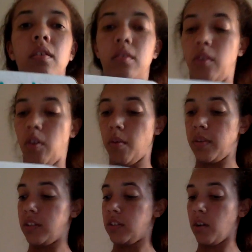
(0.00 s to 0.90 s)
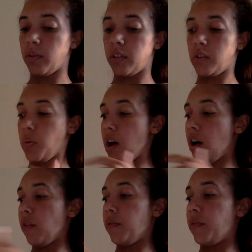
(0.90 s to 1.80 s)
So I'm going to start with
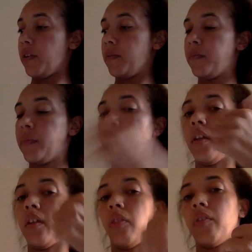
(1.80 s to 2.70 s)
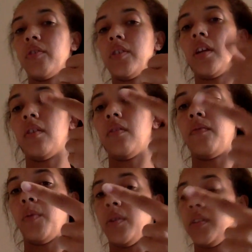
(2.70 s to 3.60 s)
12, 13,
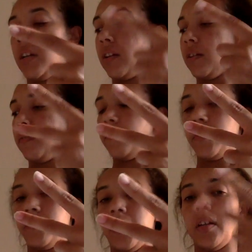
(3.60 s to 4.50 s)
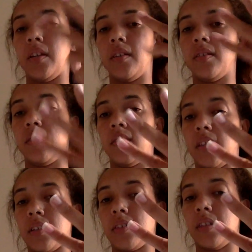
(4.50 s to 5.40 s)
14, 15,
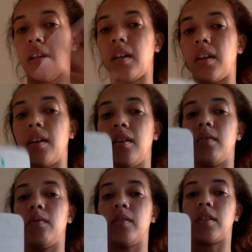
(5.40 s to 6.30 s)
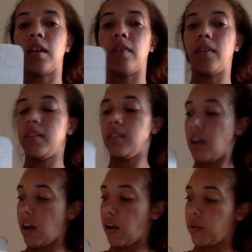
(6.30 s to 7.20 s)
16, which gave us
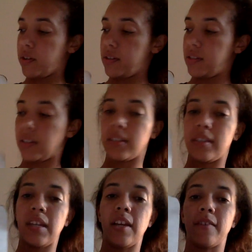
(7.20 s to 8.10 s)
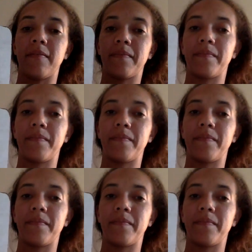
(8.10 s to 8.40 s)
our 16.